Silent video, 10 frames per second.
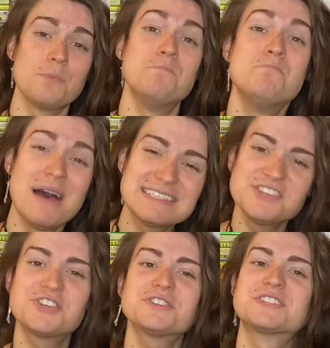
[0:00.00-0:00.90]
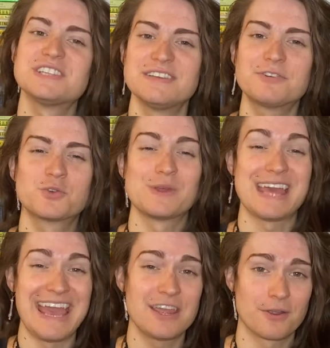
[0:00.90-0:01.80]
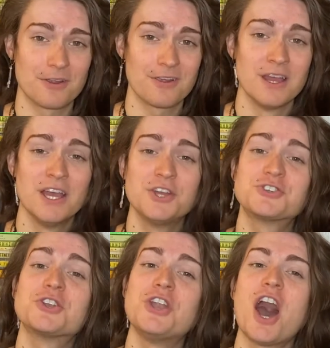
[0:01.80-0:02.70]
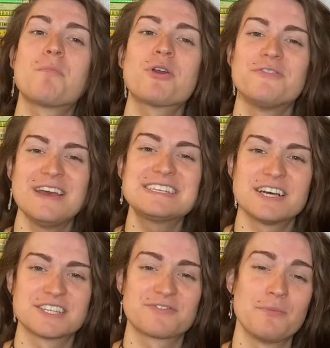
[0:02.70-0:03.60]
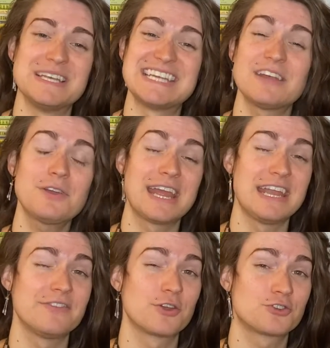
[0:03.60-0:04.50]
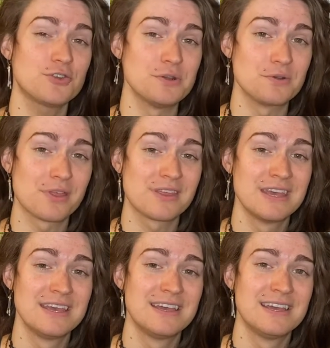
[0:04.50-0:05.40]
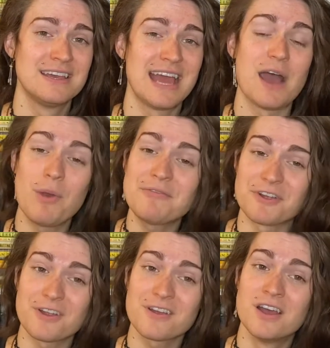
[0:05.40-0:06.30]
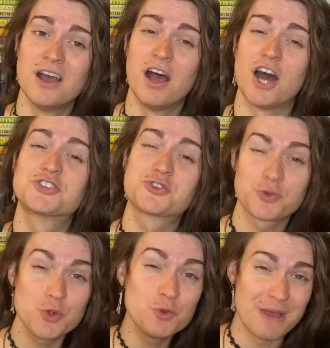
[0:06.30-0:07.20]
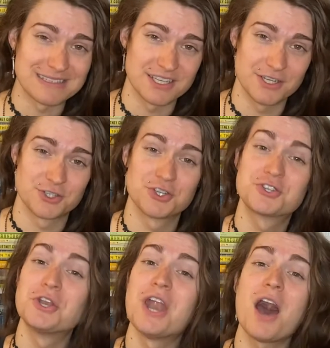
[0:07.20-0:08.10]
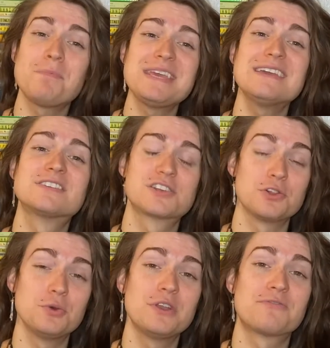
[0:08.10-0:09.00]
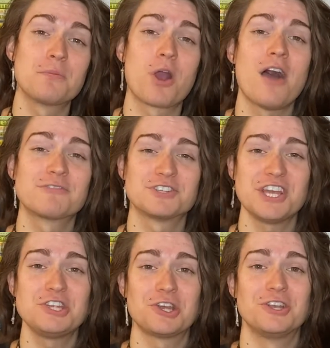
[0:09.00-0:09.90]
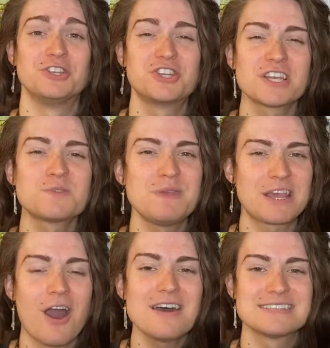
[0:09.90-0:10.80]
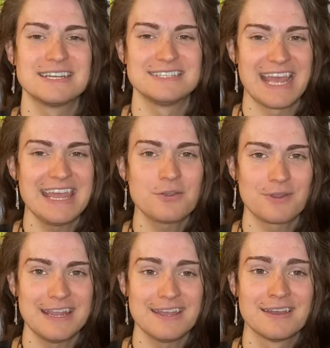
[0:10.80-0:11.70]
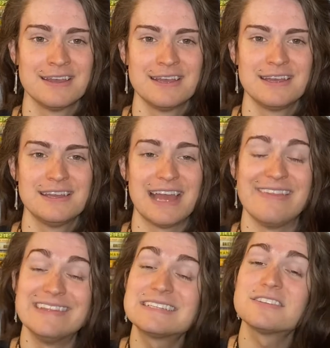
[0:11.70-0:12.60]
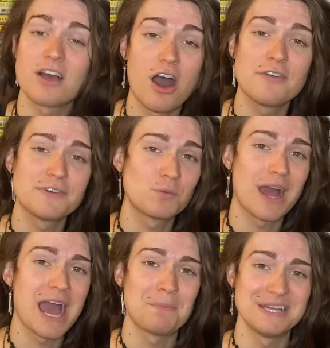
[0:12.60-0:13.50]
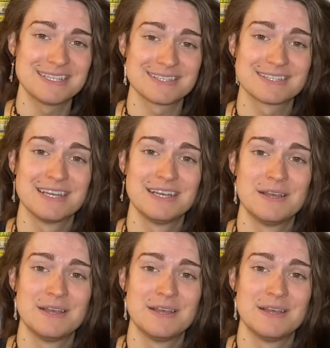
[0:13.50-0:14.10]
Messages delivered with anger should not prevent us from interrogating their truth. However, a true message should not be excluded from conversation just because it is angry, and this is often what happens.